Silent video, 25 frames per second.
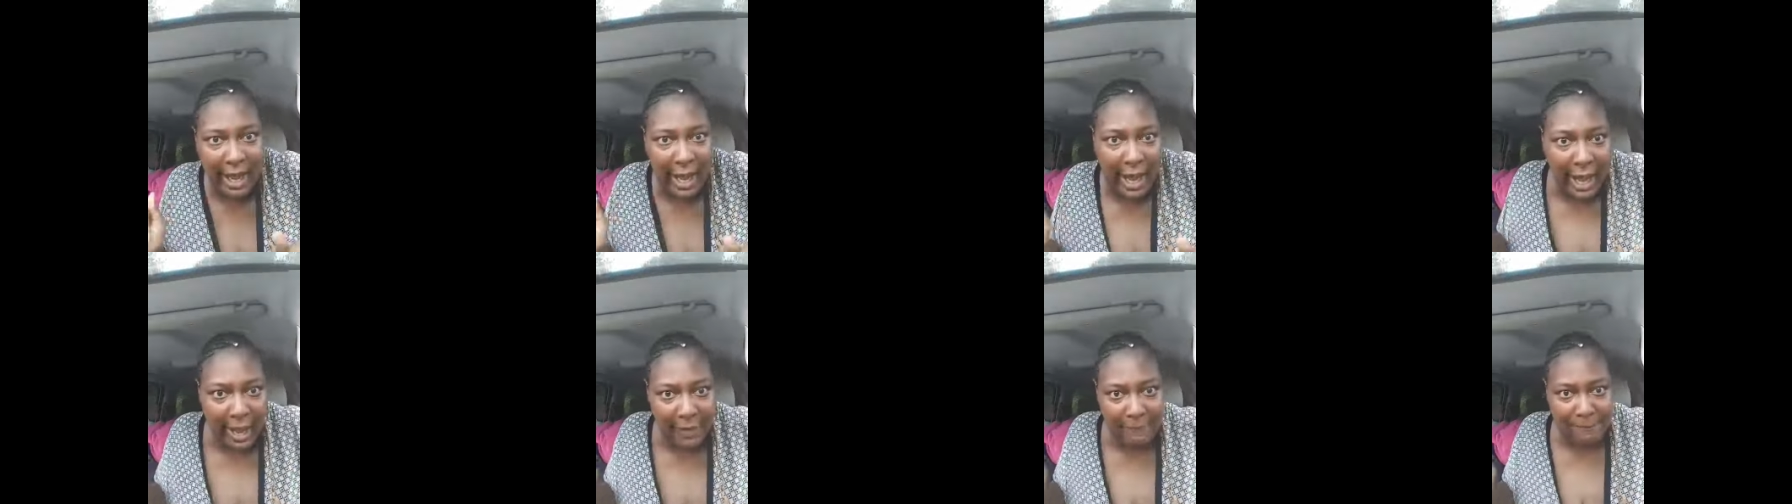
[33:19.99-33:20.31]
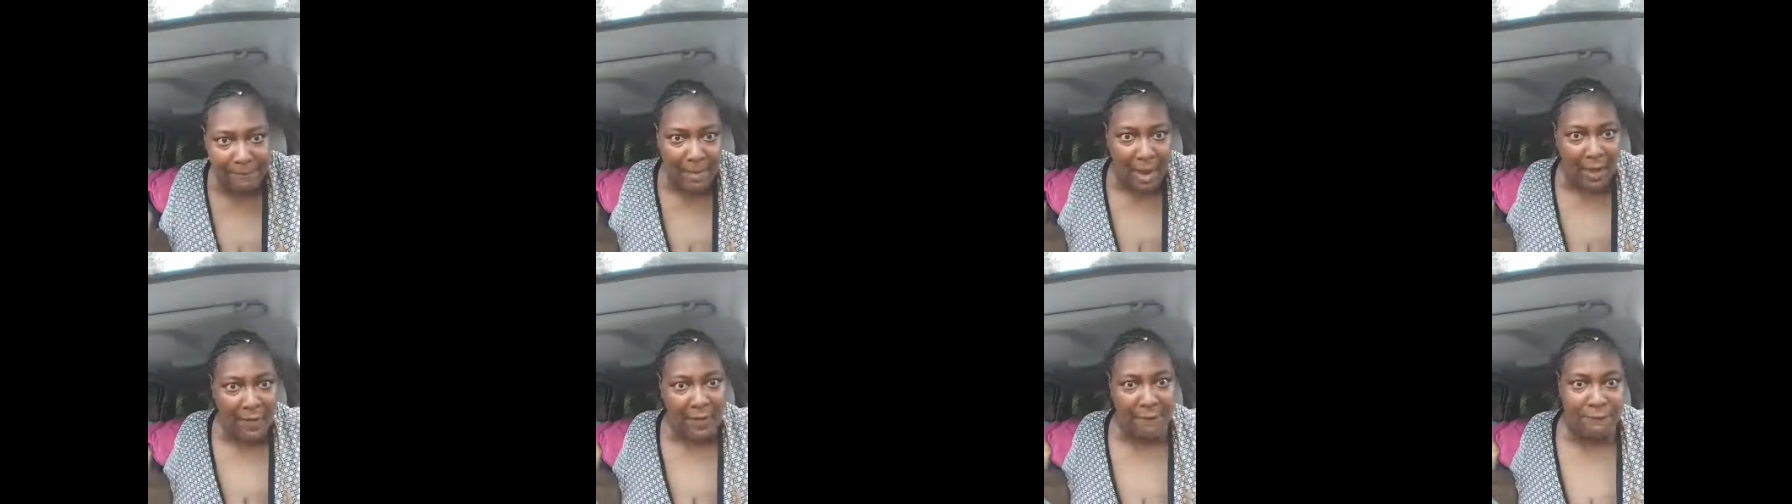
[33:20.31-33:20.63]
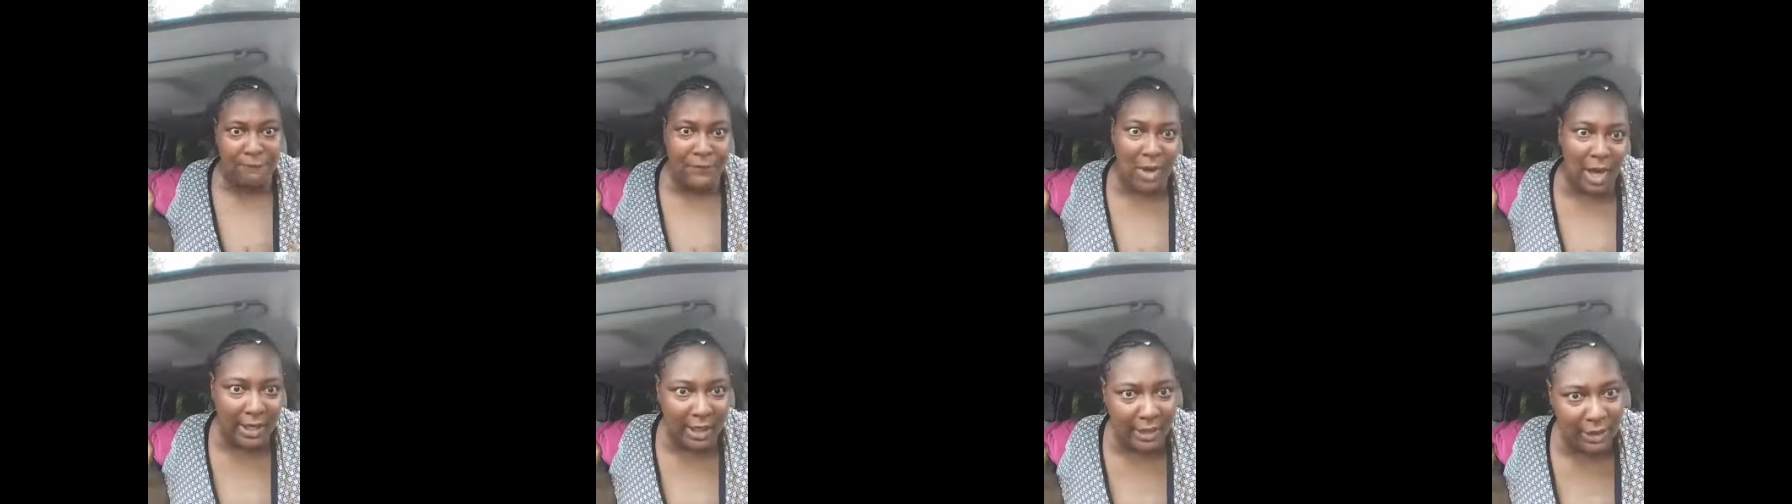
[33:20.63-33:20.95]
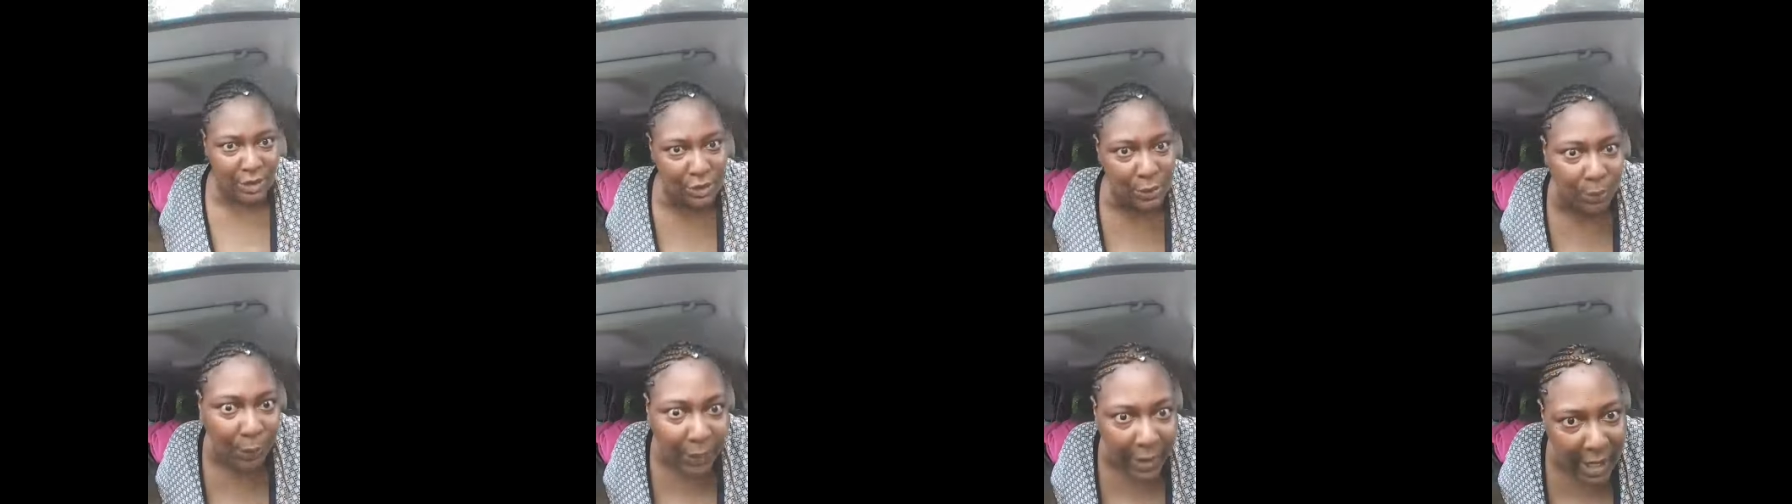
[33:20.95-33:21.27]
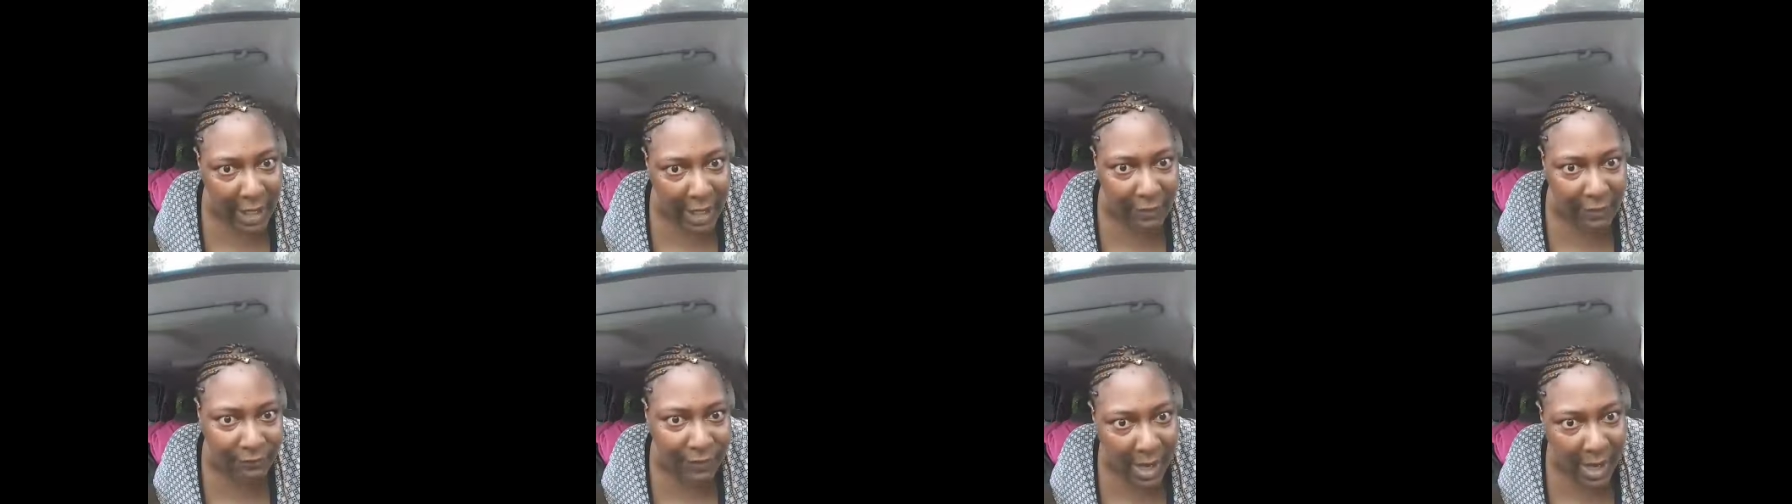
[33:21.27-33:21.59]
half motherfucking
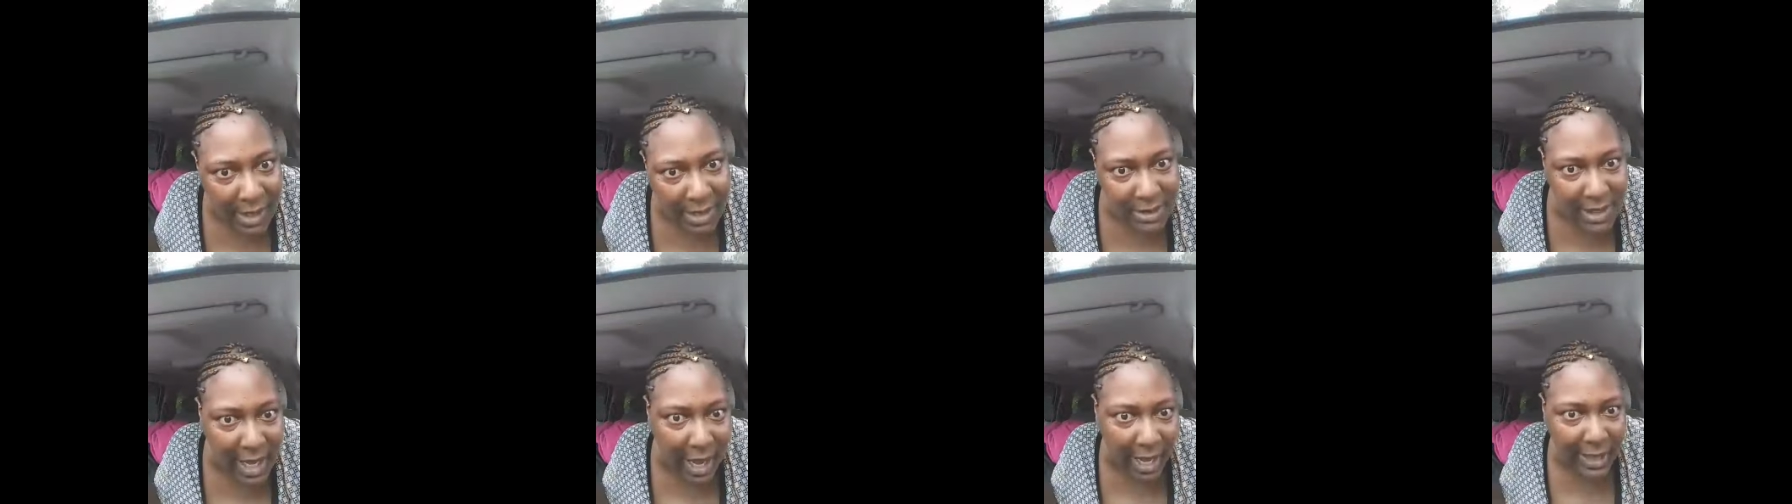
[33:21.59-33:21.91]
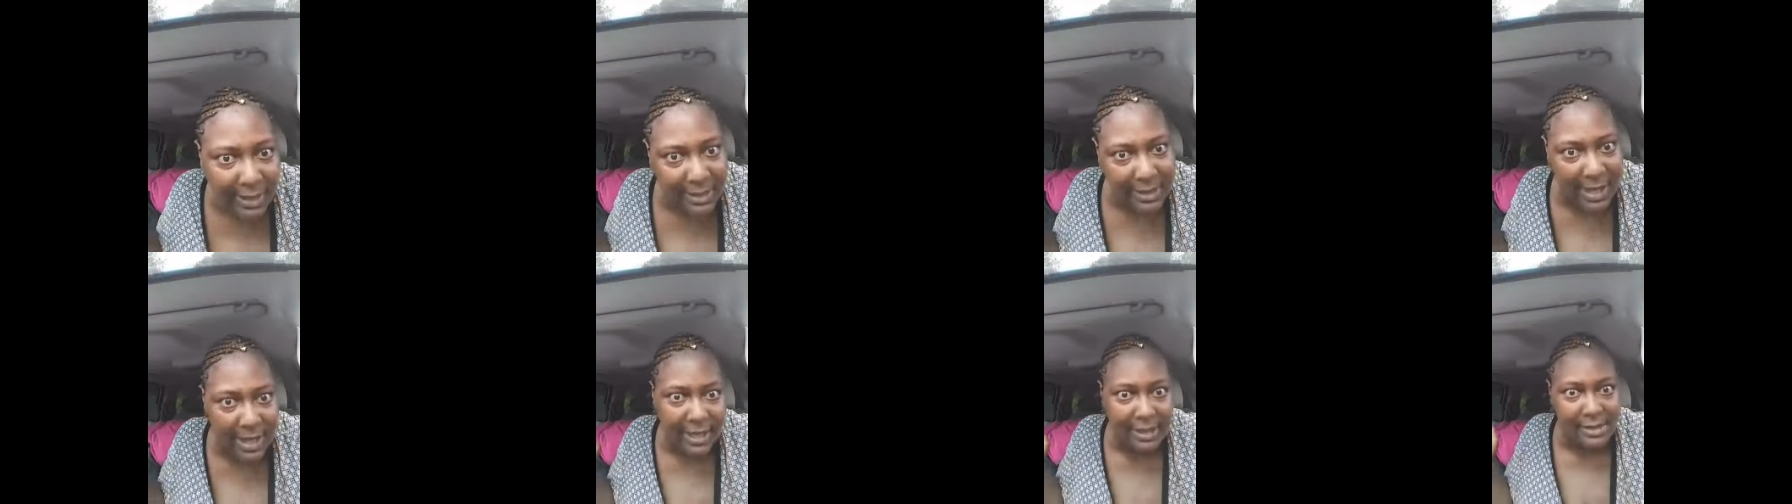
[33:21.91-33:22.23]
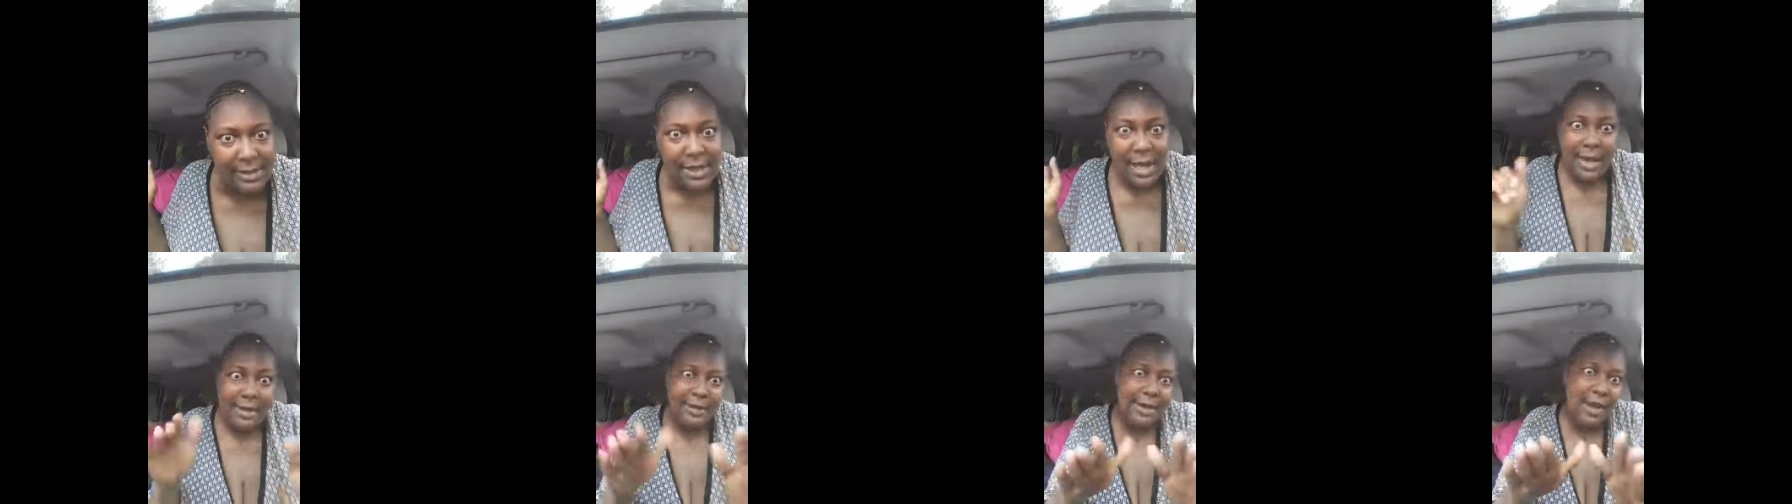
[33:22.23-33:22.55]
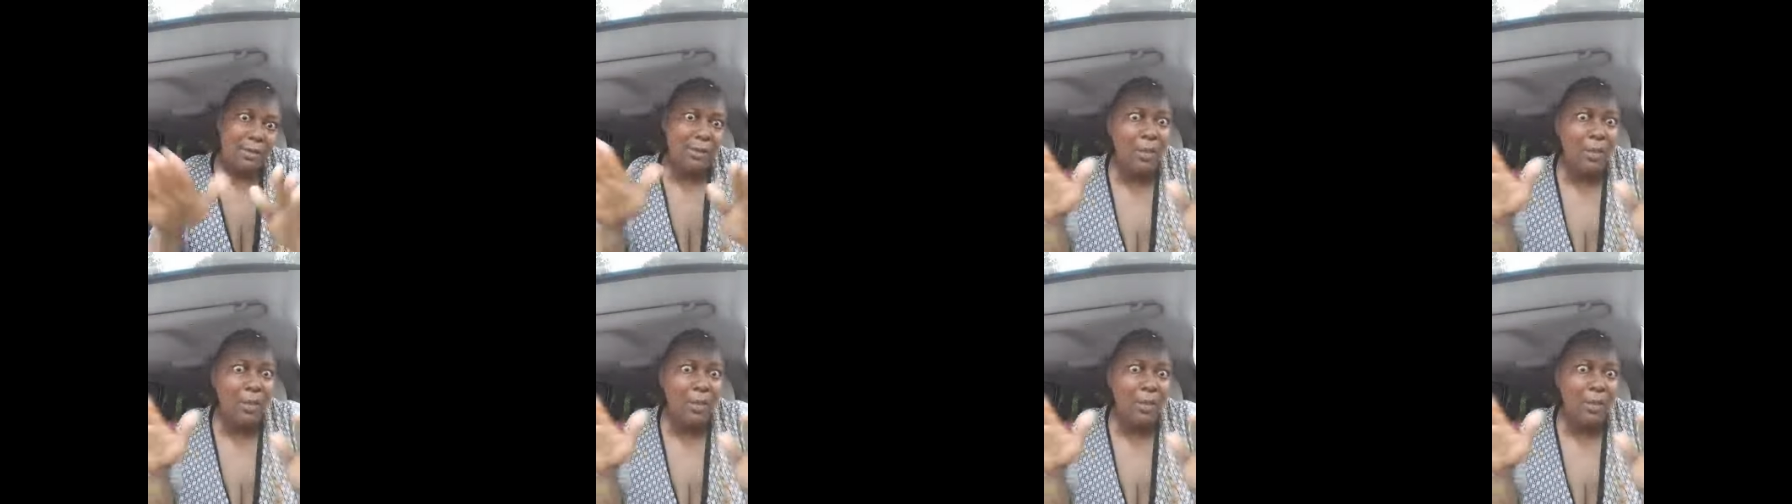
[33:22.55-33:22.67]
transvestite niggas